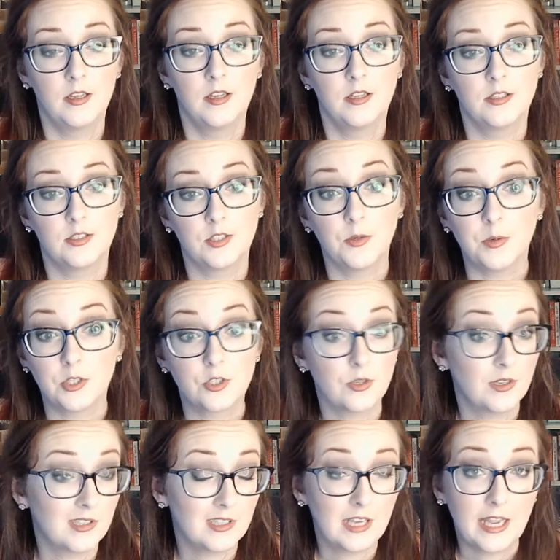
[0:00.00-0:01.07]
So in
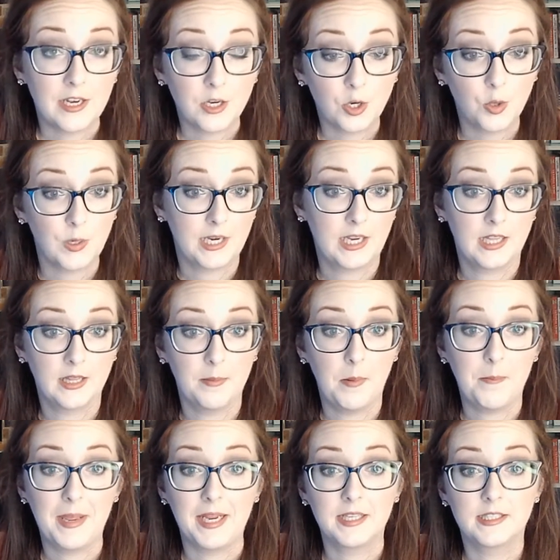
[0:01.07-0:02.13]
short, hidden curriculum
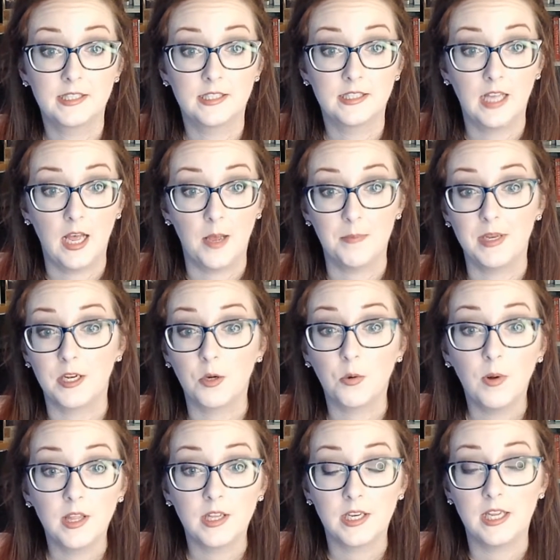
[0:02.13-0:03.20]
makes
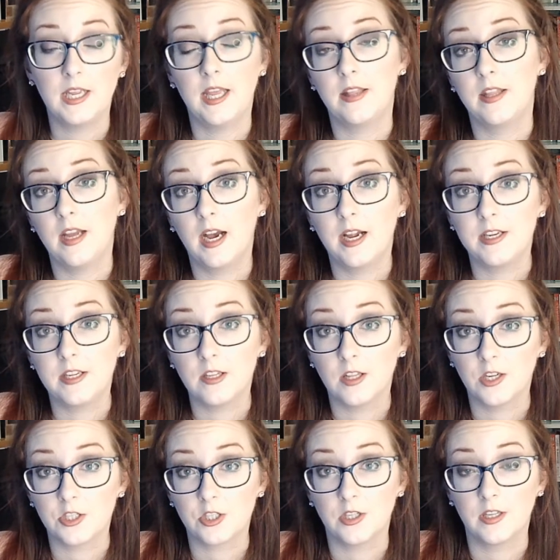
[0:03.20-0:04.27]
inequality and the
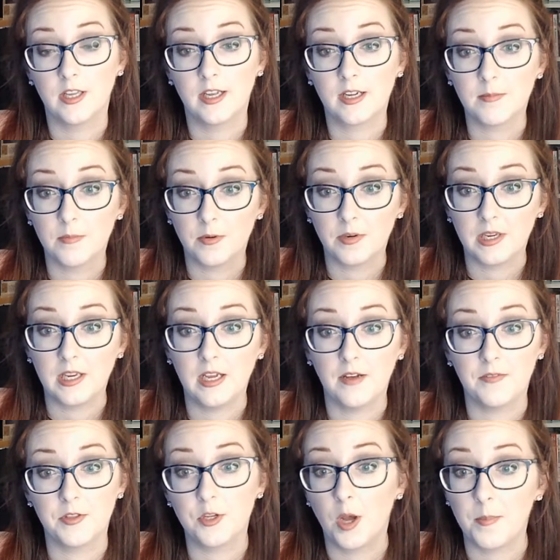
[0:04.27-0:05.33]
ideological hegemony
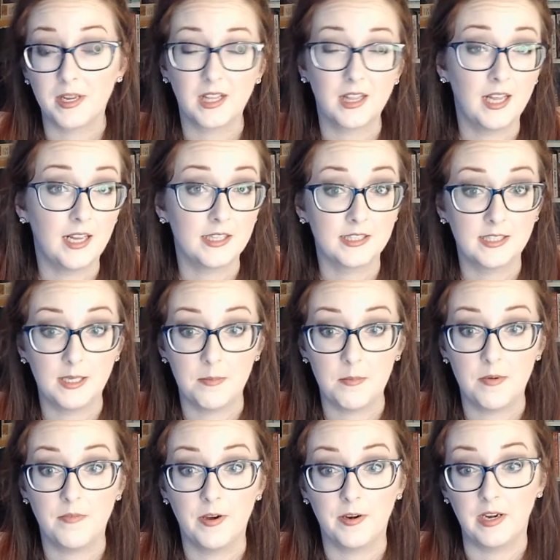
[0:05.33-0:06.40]
of the dominant class seem
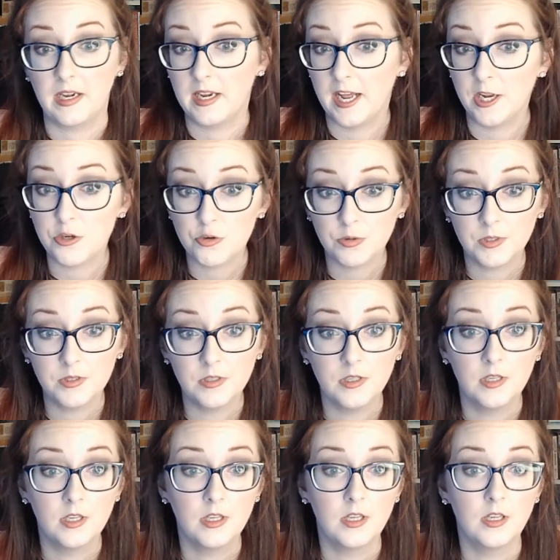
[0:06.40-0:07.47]
very natural.
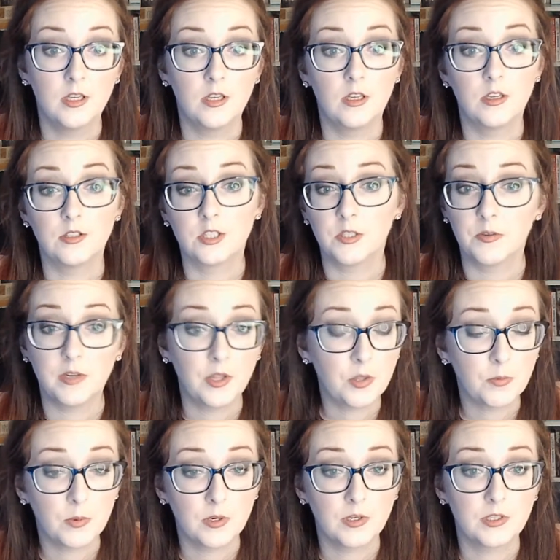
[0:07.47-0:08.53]
So in other
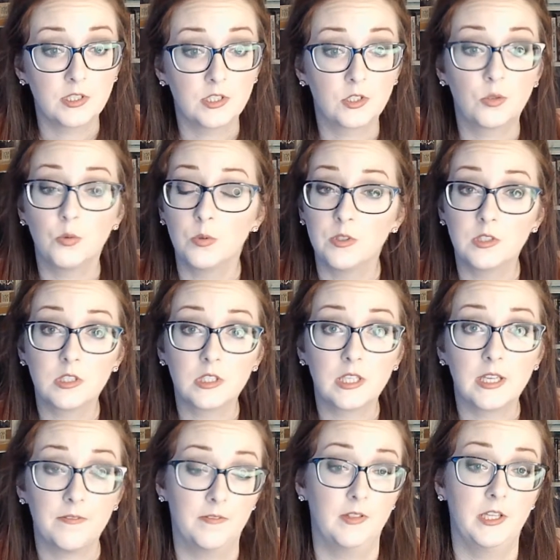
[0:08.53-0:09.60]
words, schools
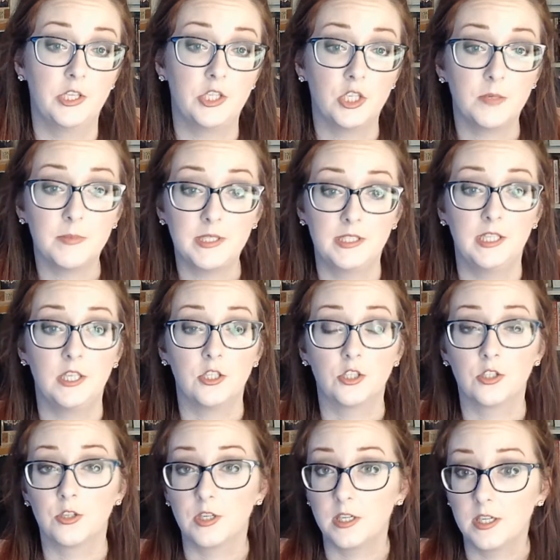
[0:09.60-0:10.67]
give legitimacy to
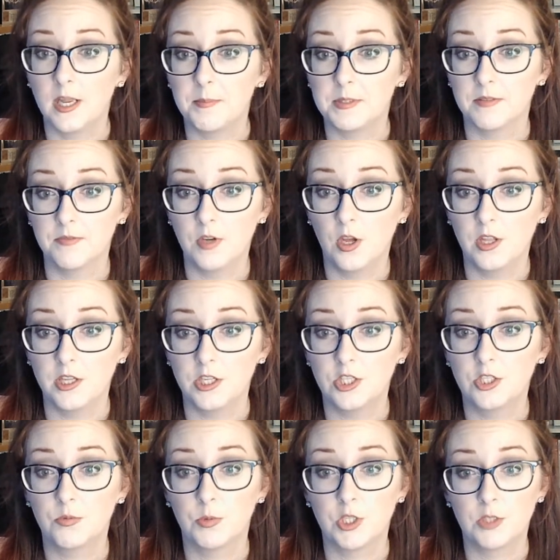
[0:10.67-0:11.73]
certain types of
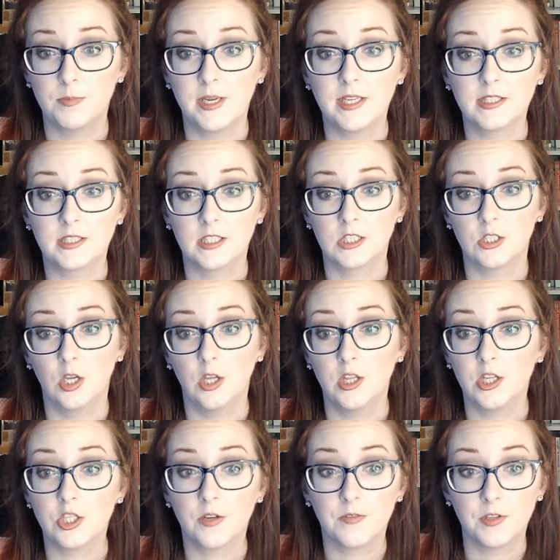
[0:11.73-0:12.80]
knowledge, which makes this
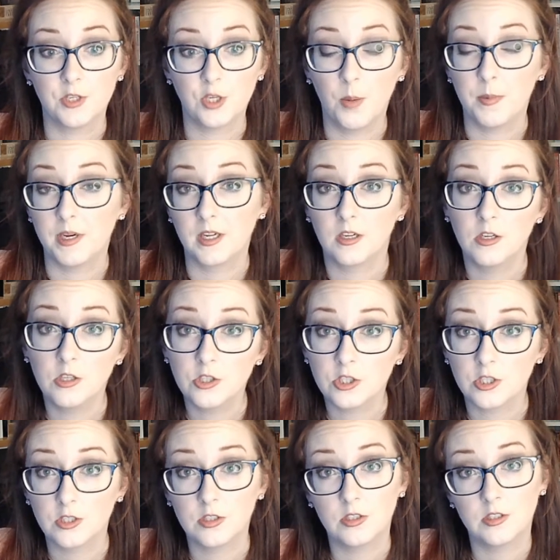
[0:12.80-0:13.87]
knowledge of the dominant
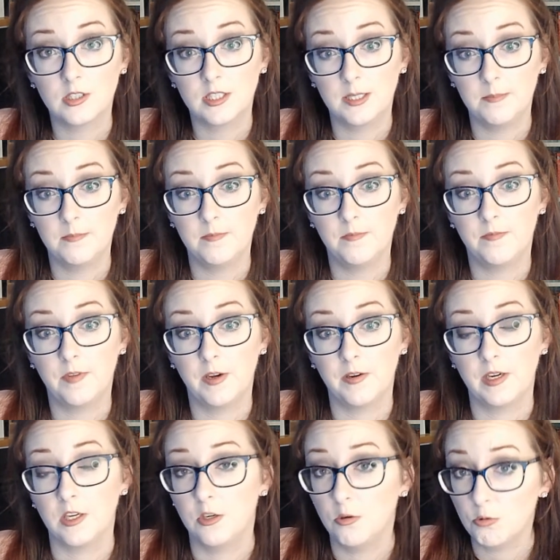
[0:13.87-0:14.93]
culture seem
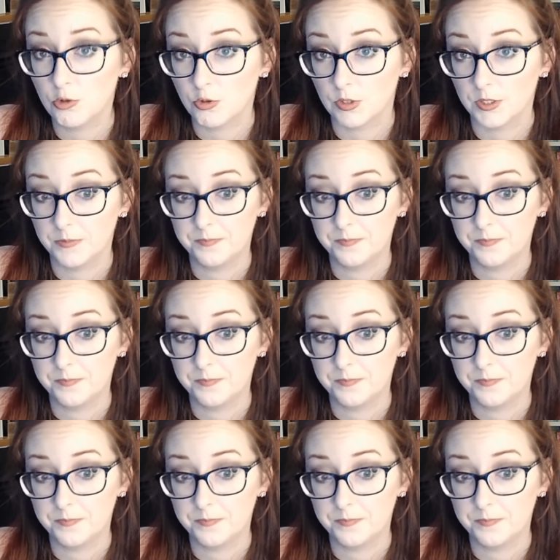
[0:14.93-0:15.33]
very neutral.